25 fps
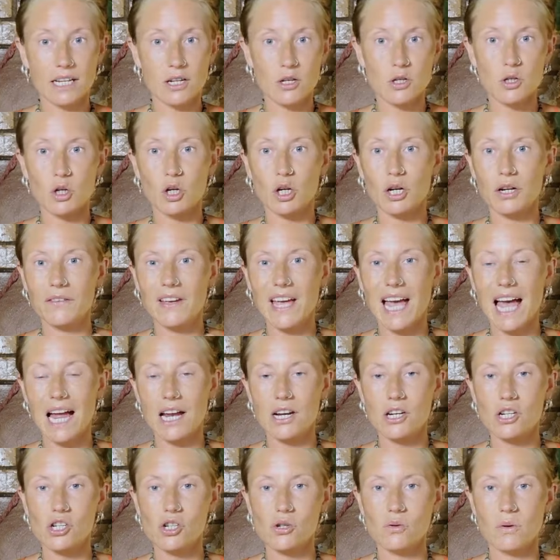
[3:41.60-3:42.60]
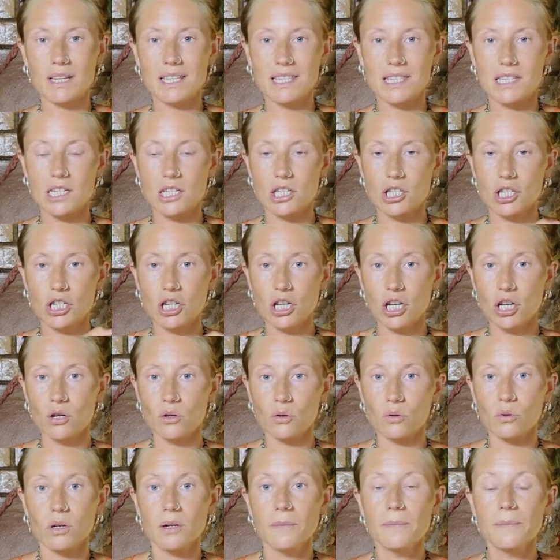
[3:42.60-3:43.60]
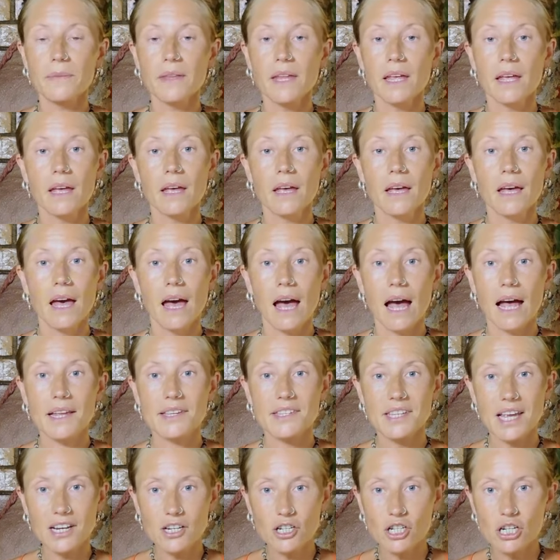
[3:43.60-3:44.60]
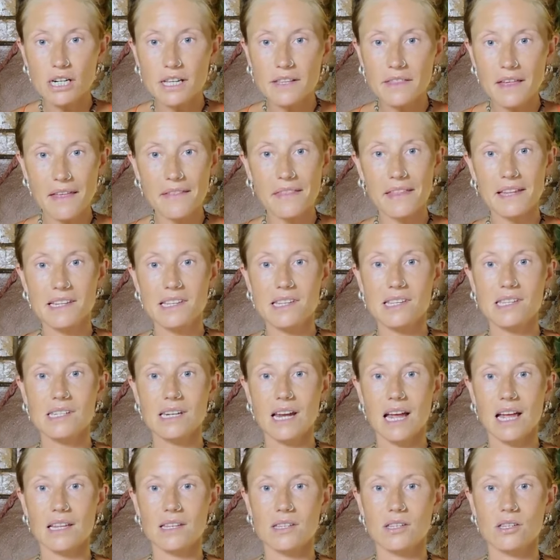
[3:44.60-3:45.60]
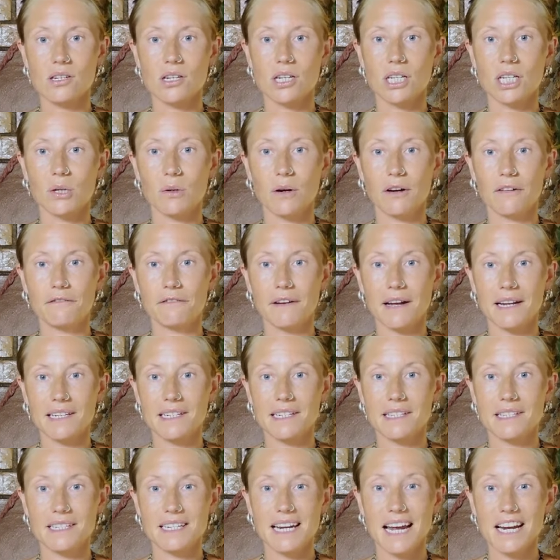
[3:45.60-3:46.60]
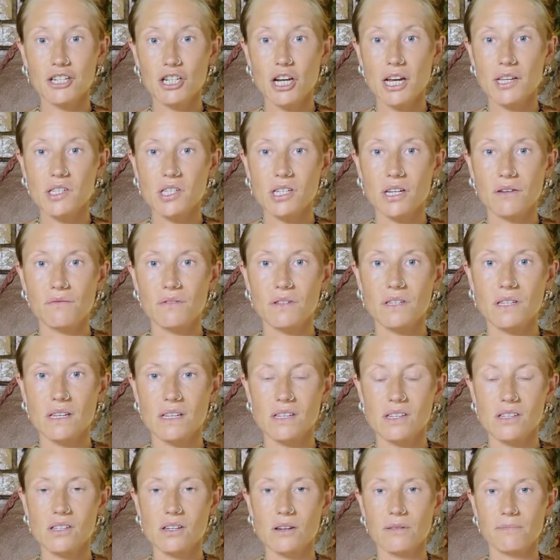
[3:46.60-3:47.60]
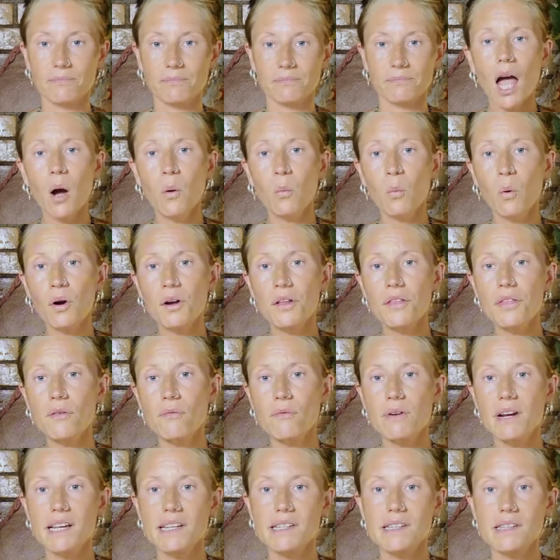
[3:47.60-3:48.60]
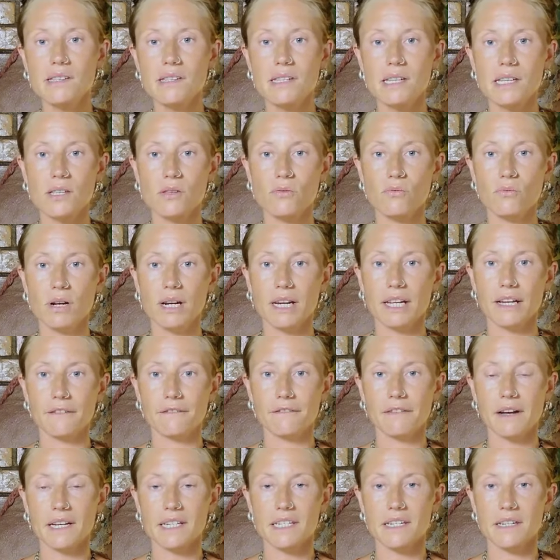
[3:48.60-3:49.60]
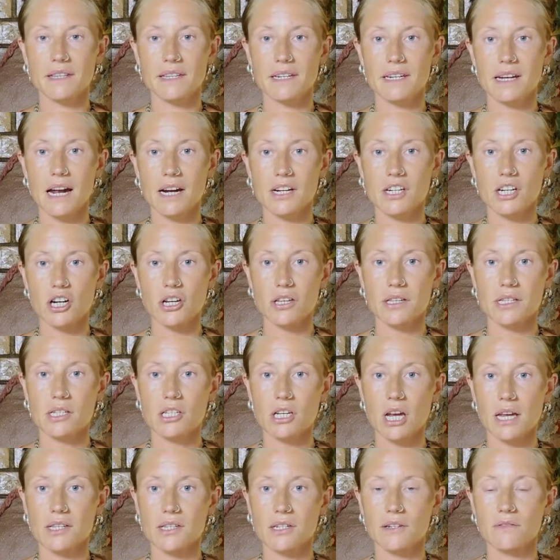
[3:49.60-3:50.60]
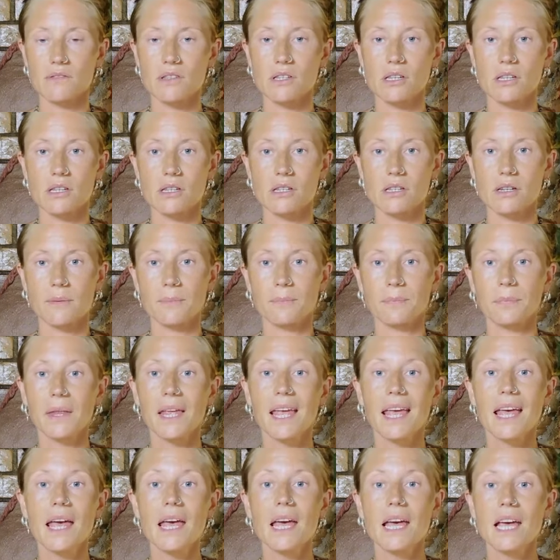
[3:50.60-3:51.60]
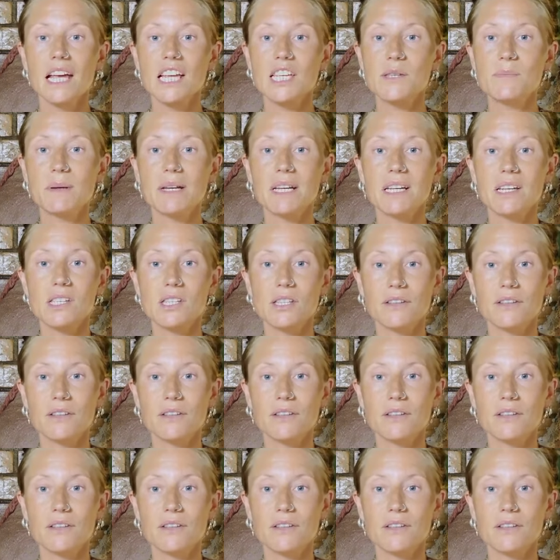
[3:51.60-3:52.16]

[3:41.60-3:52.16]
a sort of catch-22. Essentially, that then starts to affect the digestive system. And one of the reasons it's really affecting the digestive system is because